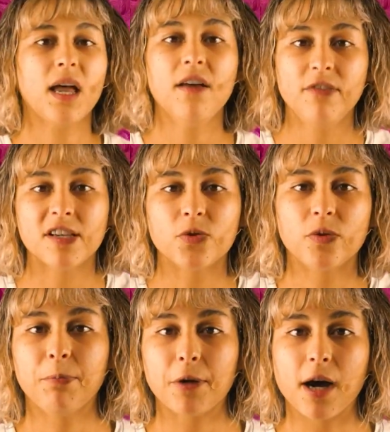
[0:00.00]
If this were
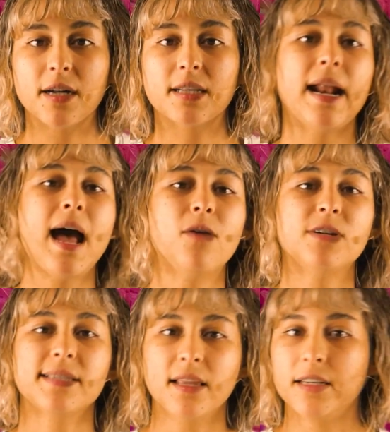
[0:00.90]
a product that I were
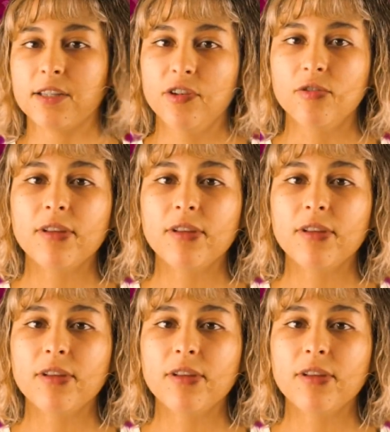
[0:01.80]
selling to you,